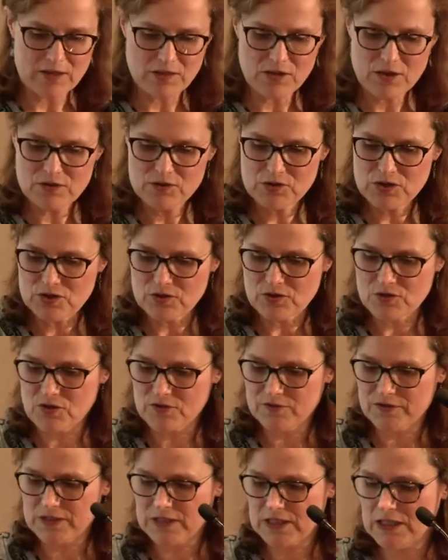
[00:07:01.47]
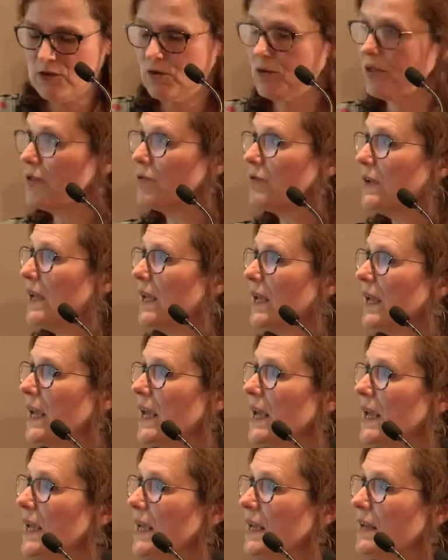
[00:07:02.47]
And those are obviously your three
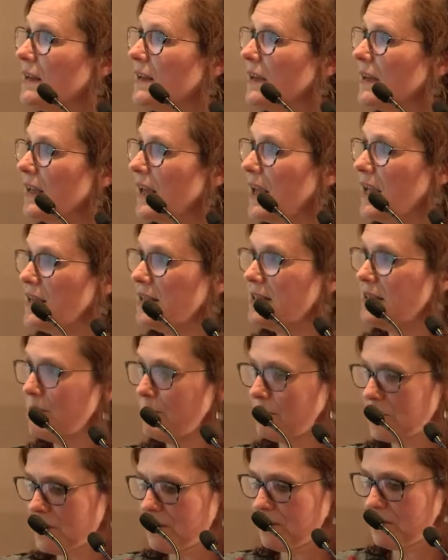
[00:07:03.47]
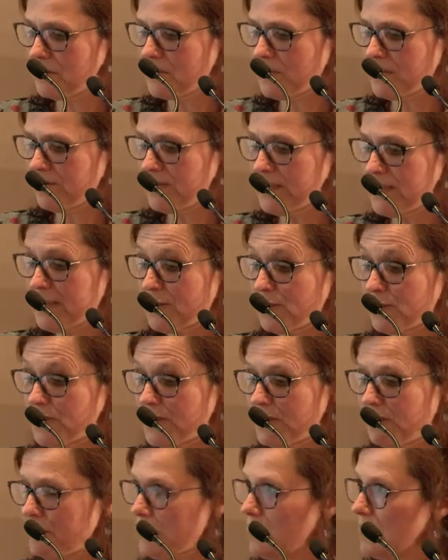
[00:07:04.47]
key symptoms, physical
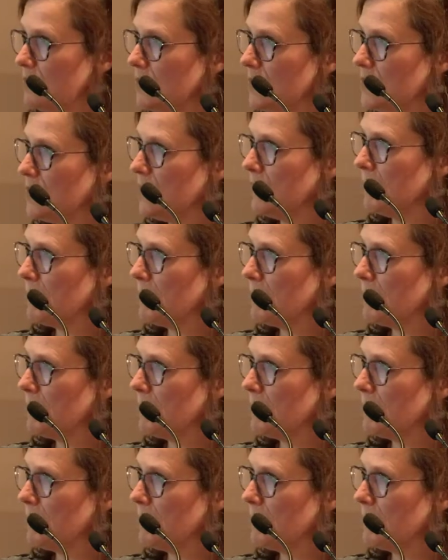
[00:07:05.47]
symptoms.